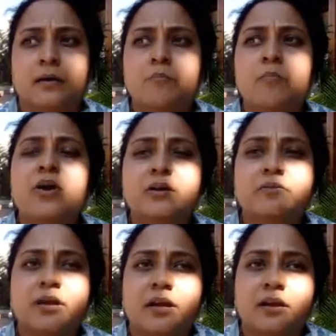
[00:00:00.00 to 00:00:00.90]

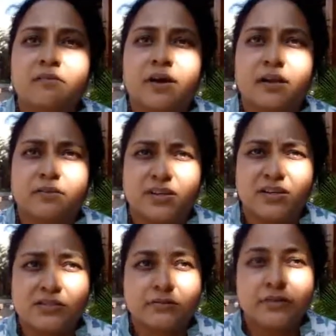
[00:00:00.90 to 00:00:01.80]
monitoring and
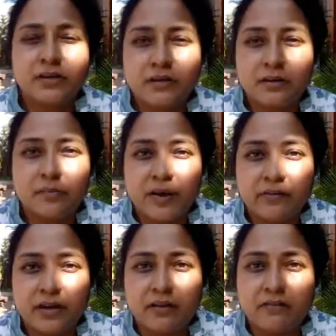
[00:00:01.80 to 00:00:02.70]
evaluation. We talk
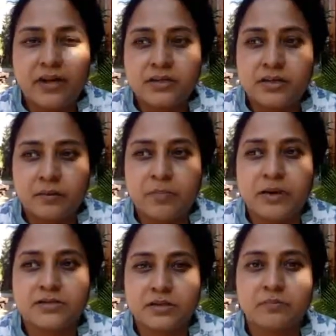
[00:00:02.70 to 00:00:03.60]
about innovation
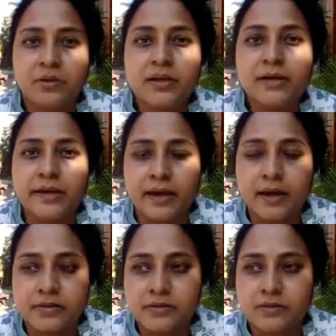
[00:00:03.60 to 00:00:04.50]
capacity building
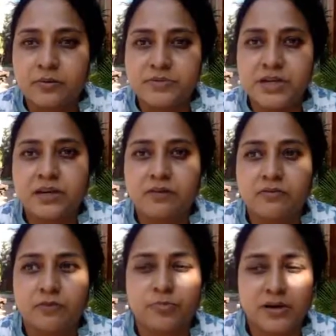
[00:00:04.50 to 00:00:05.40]
as an
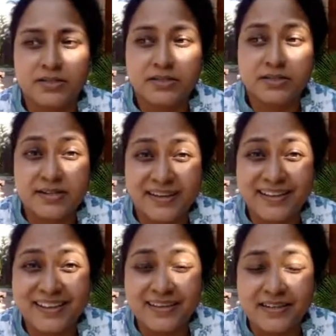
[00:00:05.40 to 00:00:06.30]
objective of projects
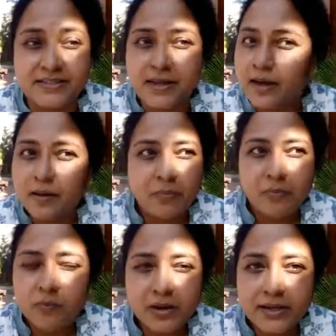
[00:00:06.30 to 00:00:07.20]
like these,
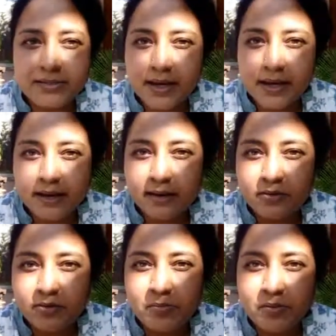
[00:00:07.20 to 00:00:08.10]
but what exactly
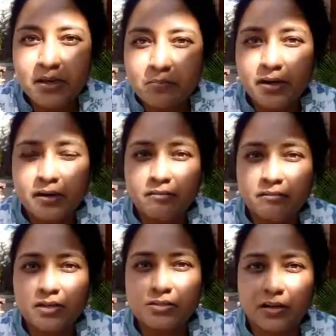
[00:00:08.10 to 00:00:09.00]
do we mean by
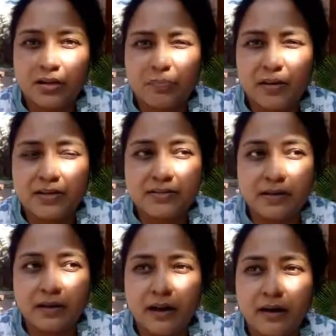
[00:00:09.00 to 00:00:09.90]
innovation
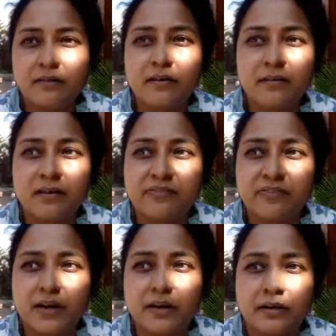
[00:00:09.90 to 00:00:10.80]
capacity? How do you
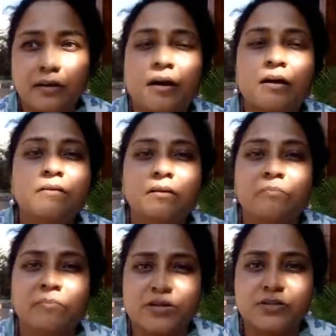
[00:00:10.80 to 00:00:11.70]
define it? How do
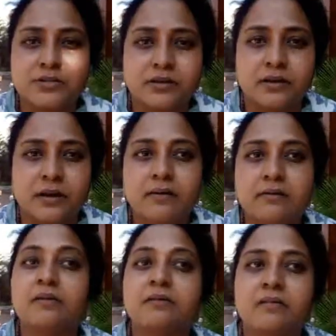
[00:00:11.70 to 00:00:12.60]
you measure it? How
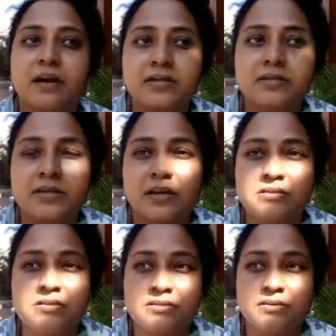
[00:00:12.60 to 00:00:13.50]
do you track
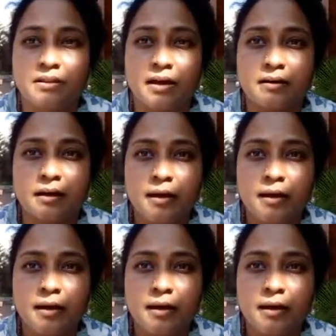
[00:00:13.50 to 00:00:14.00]
changes in that?